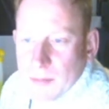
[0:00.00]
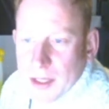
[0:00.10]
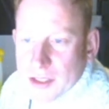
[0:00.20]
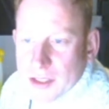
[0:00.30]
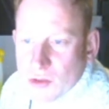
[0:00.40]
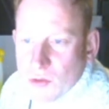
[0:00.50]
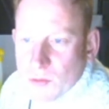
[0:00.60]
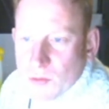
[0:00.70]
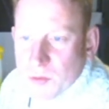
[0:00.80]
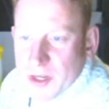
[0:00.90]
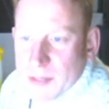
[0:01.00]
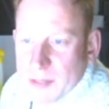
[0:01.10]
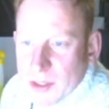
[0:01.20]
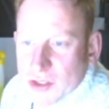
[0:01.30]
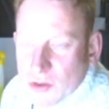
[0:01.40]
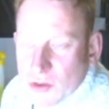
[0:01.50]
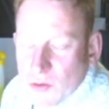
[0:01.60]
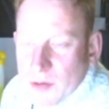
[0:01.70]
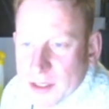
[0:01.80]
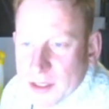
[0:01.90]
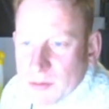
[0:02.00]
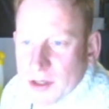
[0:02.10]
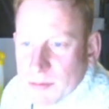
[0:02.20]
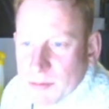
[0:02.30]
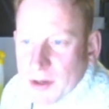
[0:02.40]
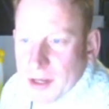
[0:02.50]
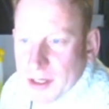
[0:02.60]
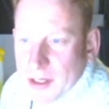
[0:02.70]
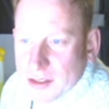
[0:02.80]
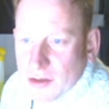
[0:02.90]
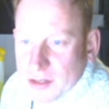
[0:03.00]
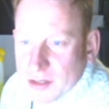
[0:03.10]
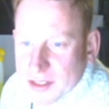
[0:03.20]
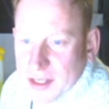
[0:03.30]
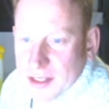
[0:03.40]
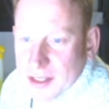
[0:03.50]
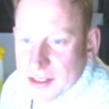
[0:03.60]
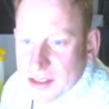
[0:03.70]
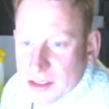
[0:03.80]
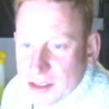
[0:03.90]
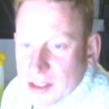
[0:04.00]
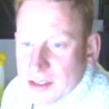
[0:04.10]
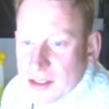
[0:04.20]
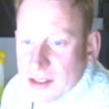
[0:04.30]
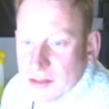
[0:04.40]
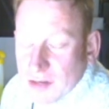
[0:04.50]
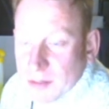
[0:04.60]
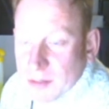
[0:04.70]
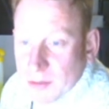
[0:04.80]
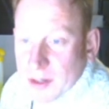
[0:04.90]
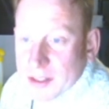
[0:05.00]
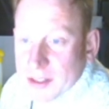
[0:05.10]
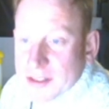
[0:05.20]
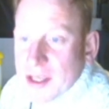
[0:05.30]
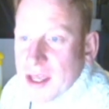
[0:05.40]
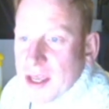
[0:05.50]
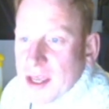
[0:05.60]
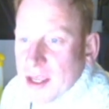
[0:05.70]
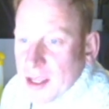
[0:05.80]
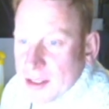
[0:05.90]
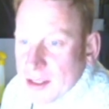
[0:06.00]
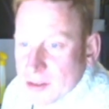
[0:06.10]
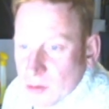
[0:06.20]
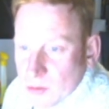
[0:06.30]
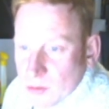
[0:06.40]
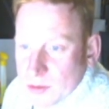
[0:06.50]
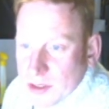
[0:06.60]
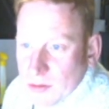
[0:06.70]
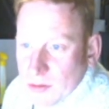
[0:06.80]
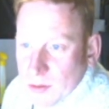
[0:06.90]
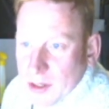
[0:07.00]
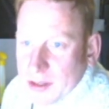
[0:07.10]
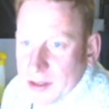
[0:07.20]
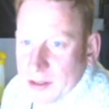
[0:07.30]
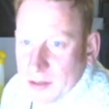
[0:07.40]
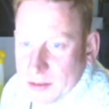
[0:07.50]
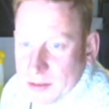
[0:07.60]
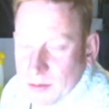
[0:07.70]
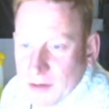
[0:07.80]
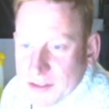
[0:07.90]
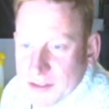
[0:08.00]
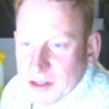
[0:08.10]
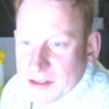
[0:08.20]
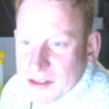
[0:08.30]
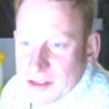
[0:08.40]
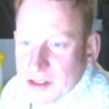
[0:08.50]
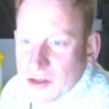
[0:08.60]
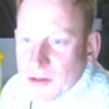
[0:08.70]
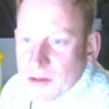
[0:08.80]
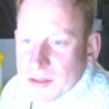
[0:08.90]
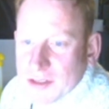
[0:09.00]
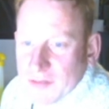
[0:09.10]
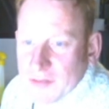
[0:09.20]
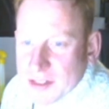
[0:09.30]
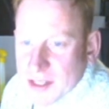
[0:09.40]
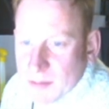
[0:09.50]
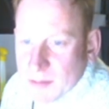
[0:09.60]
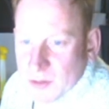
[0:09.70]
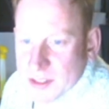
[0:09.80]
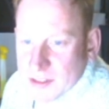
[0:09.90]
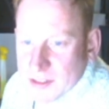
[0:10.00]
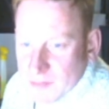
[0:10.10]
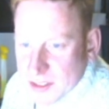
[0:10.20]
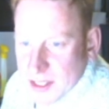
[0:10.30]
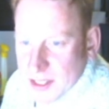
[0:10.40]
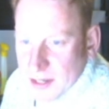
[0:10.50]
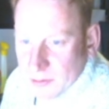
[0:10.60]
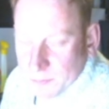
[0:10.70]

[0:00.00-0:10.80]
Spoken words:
it's all pretty much always worth buying as long as the ink is at the right price. It's also worth, and it's what I've started to do, is if you see a printer for sale